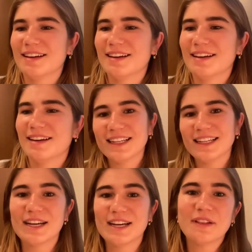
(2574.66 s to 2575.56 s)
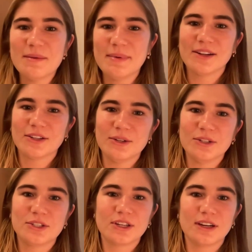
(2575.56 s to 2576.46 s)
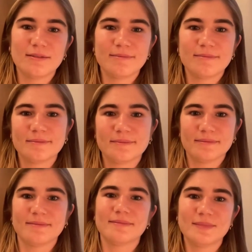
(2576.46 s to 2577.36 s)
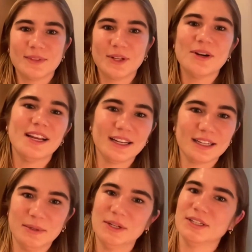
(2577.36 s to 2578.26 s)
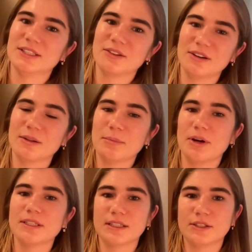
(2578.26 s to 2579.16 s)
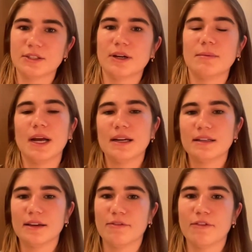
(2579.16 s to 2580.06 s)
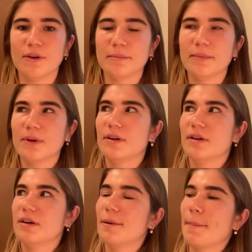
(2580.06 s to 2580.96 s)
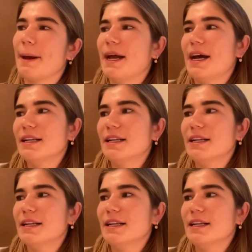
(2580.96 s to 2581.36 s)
I think it's definitely been a huge learning experience along the process too. I mean, I